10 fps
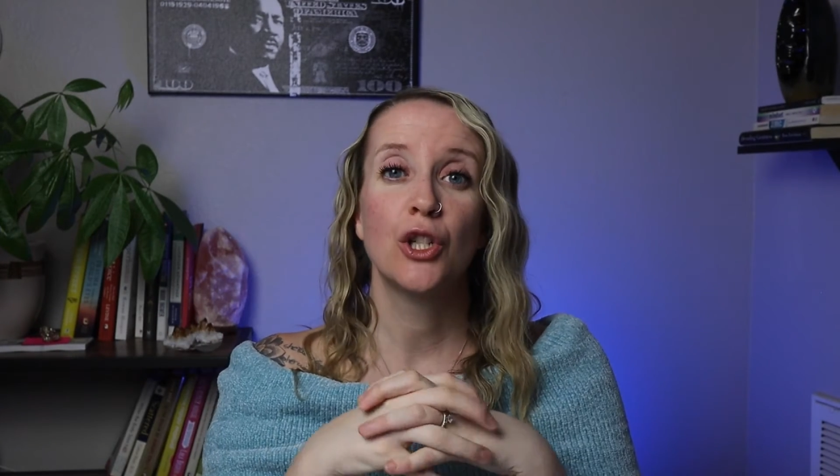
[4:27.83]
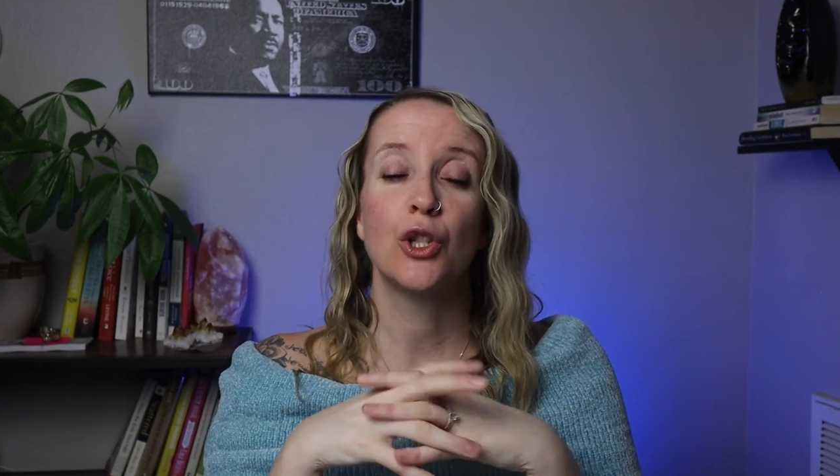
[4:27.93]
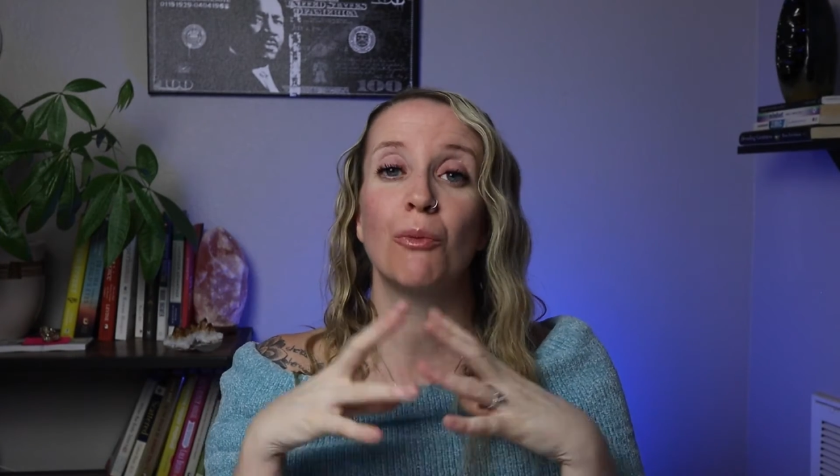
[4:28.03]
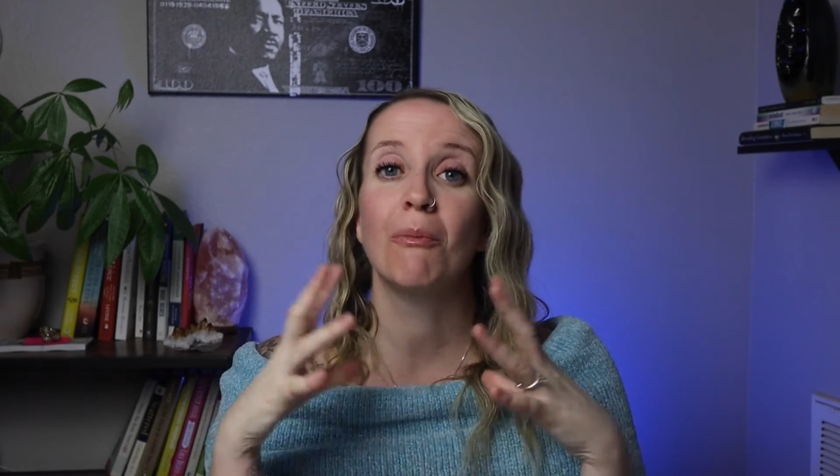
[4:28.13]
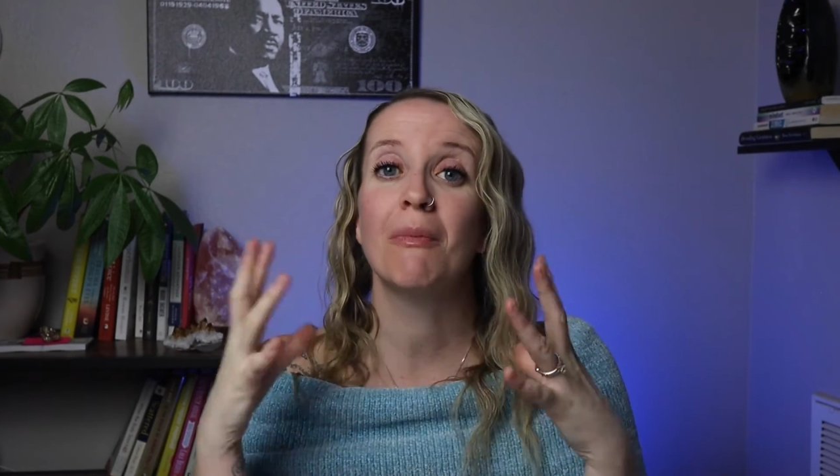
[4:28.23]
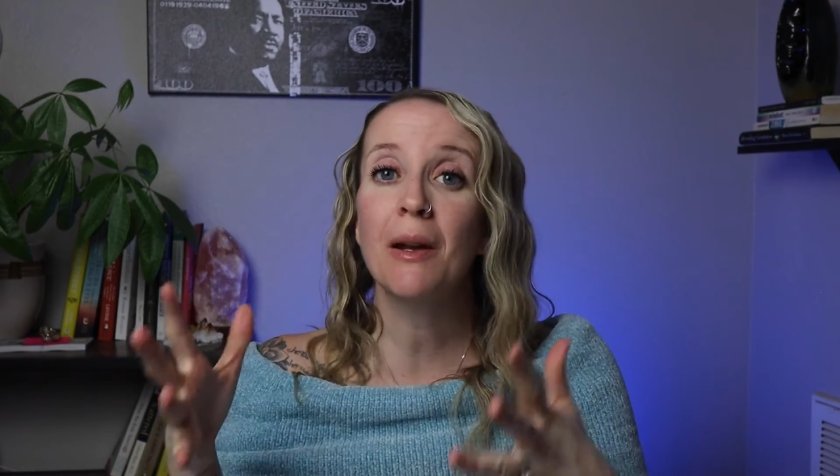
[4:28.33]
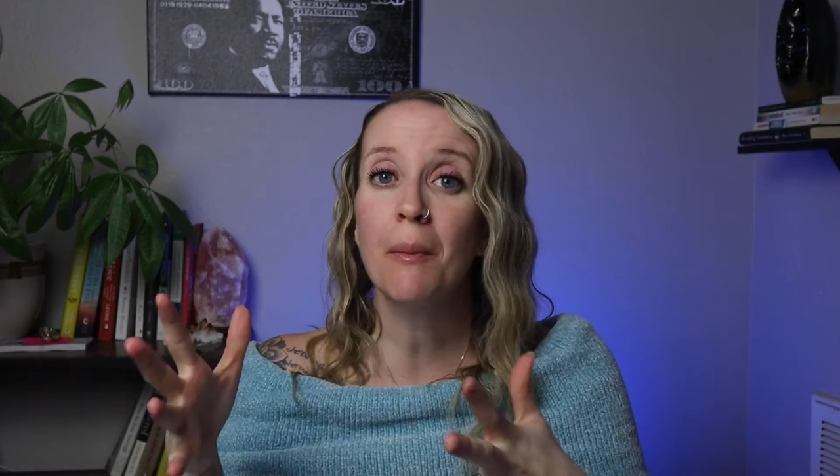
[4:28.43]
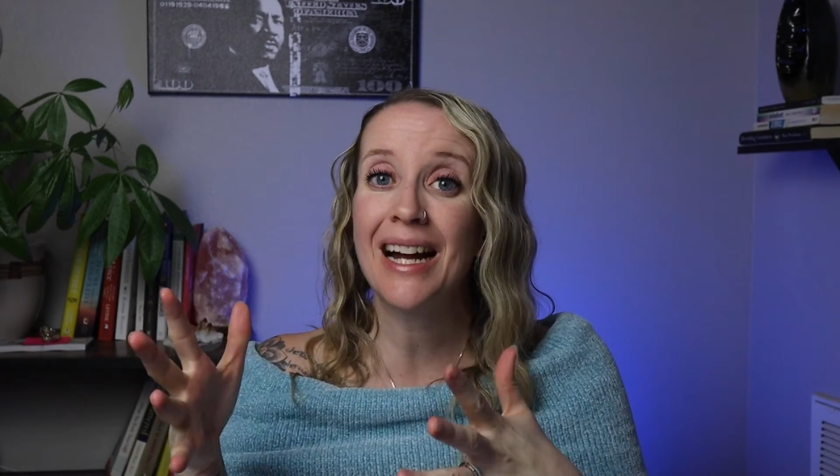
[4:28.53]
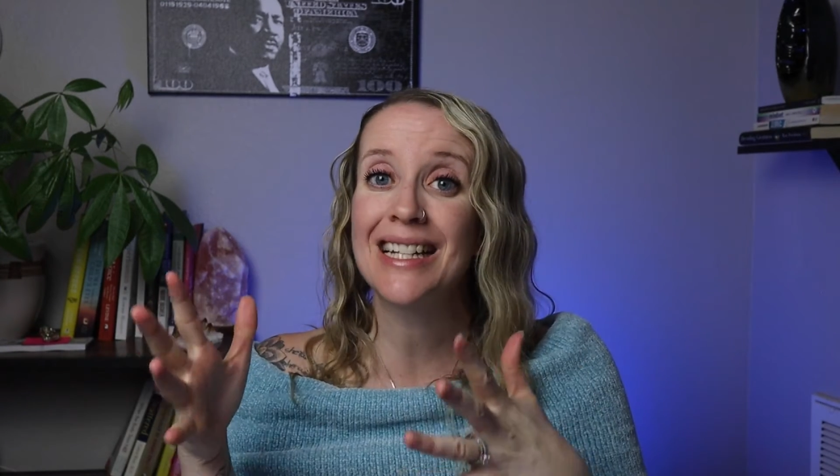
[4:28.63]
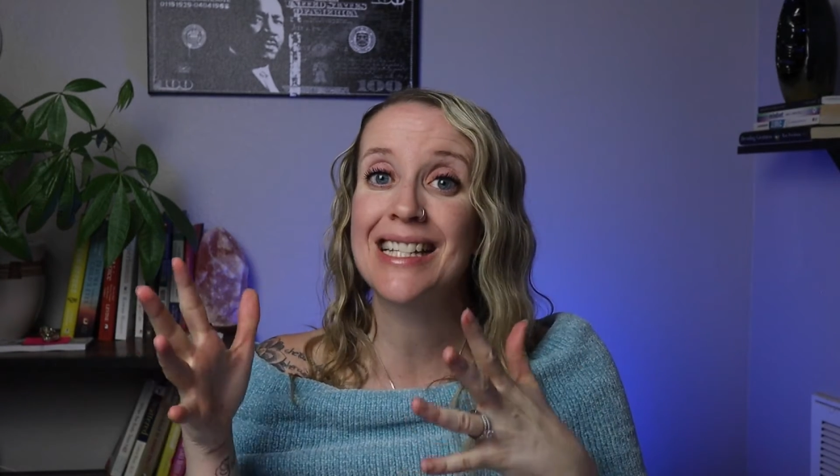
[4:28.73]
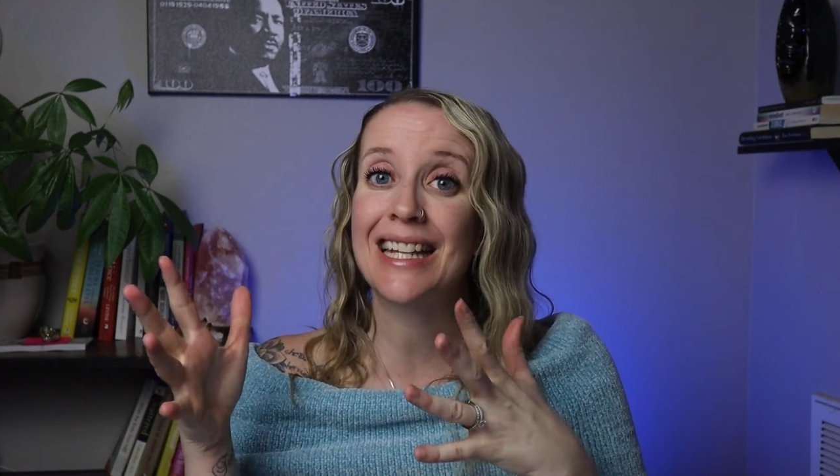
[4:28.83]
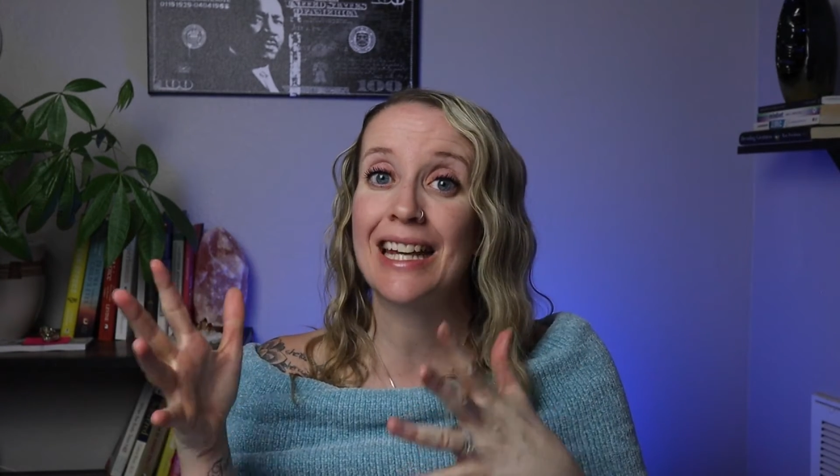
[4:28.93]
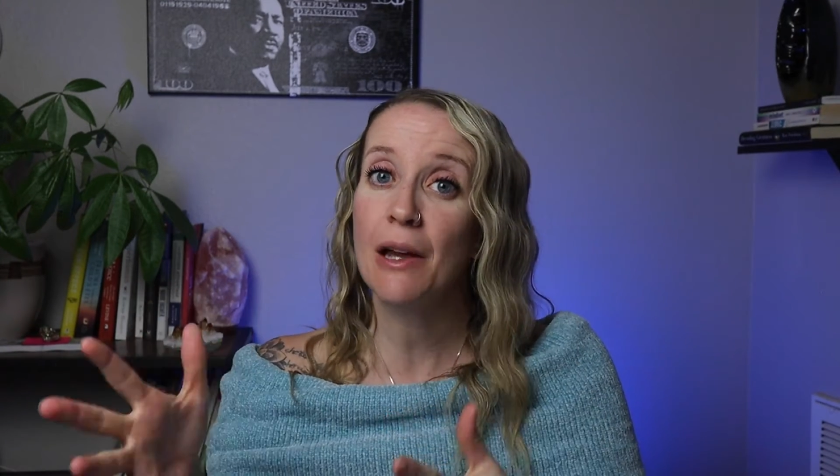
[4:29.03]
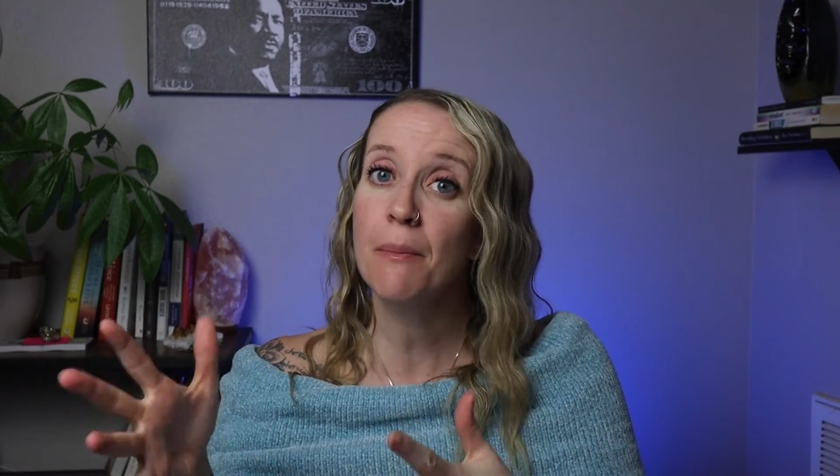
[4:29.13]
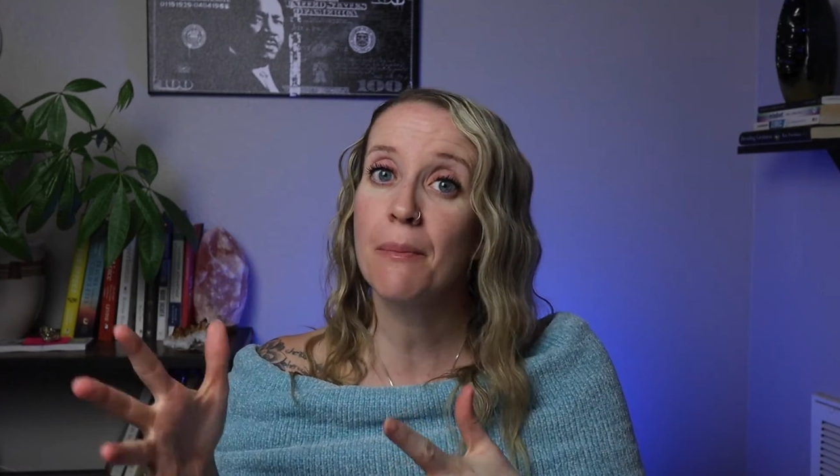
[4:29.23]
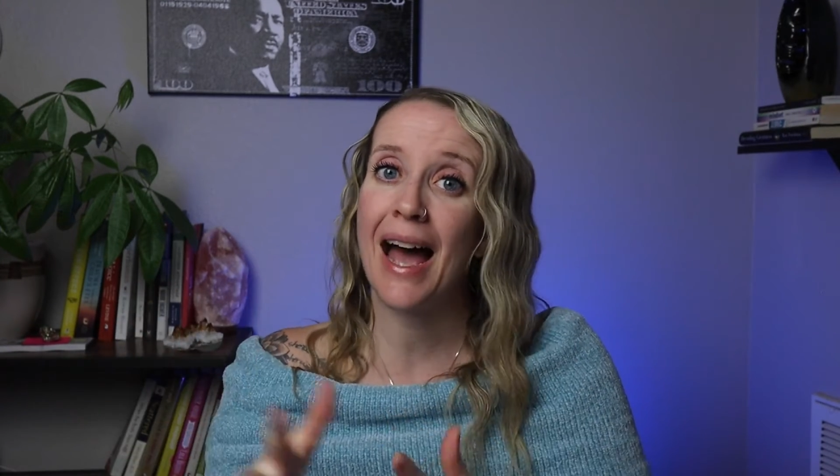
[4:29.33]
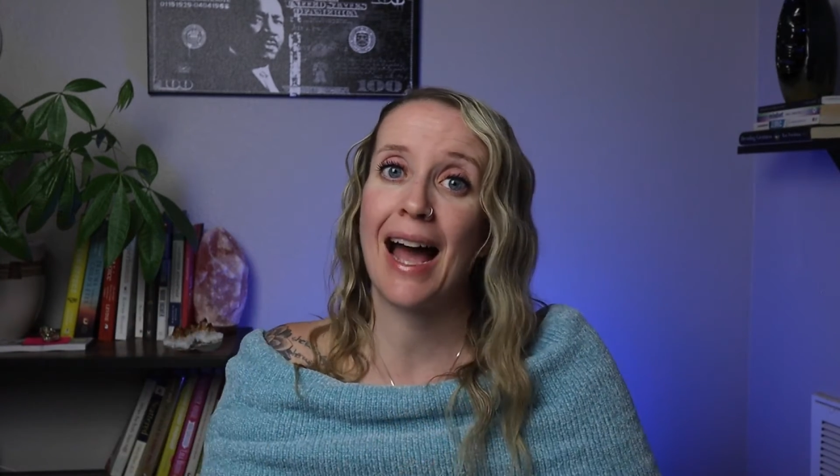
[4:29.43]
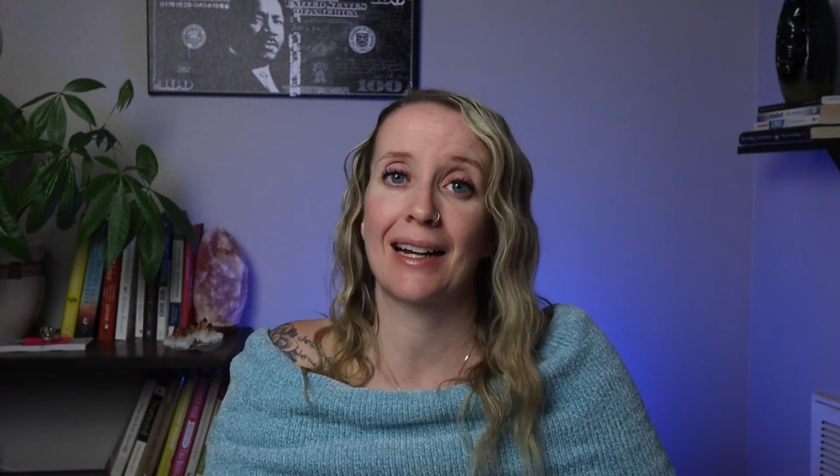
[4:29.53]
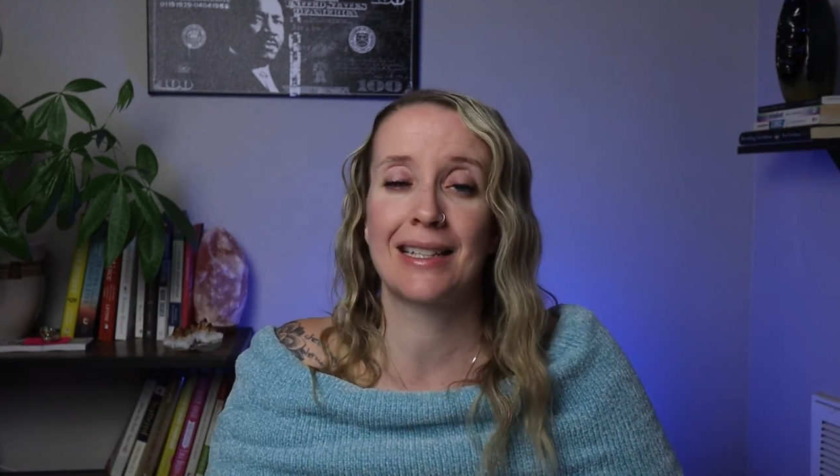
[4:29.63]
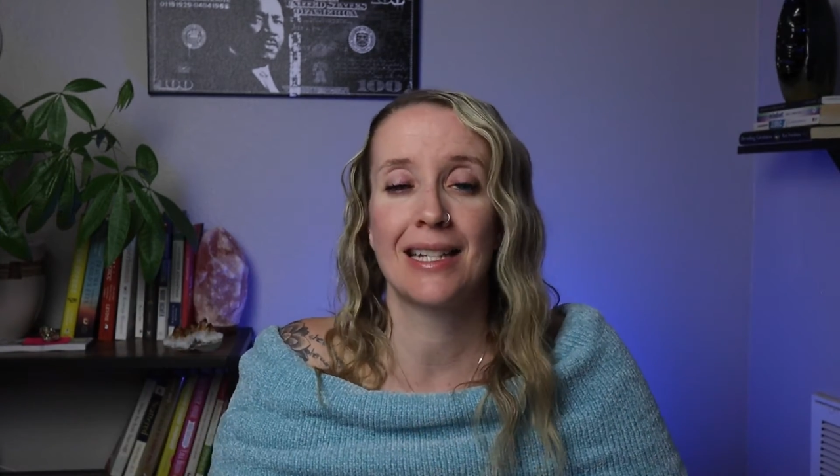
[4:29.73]
to minimize the
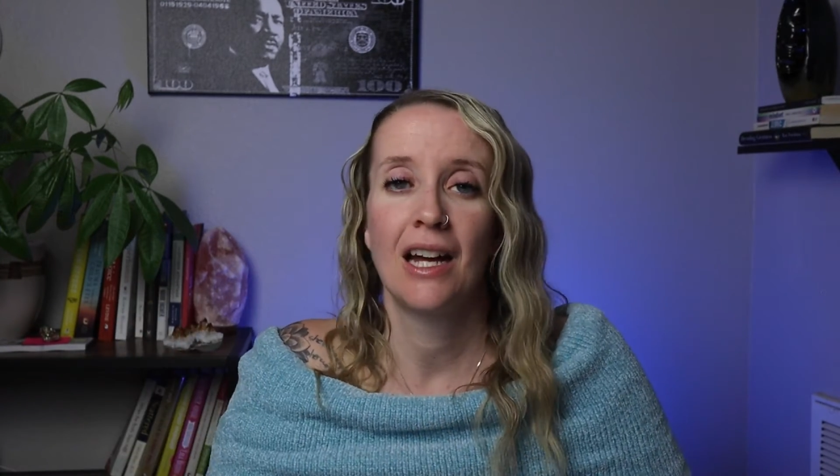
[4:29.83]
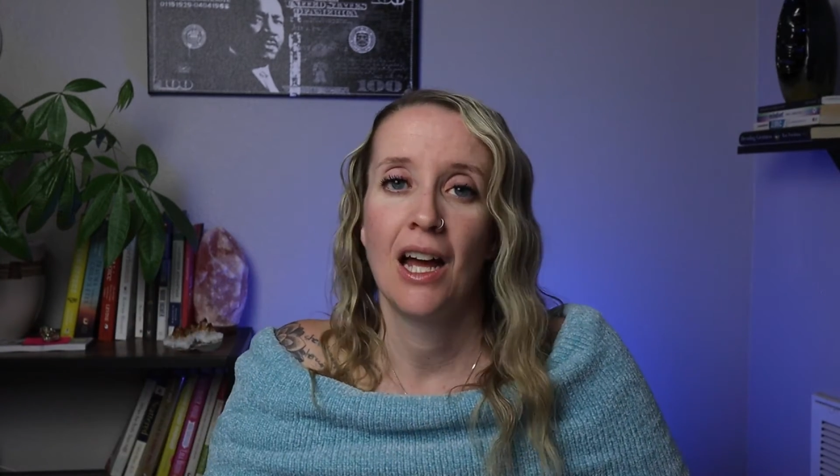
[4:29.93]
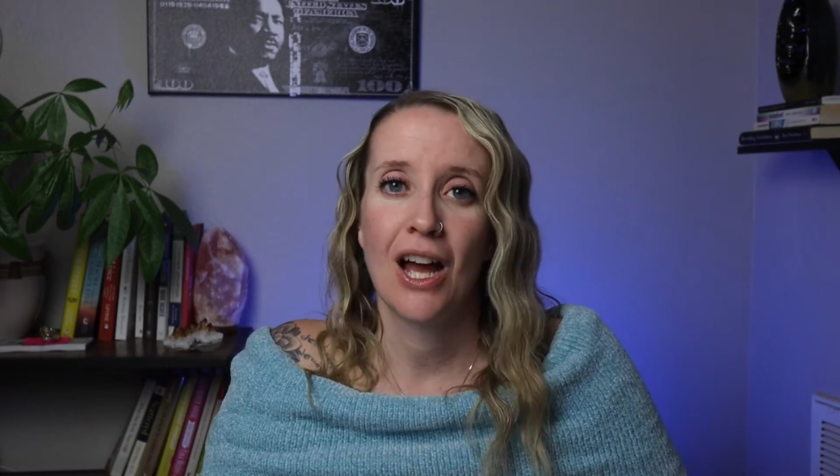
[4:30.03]
impact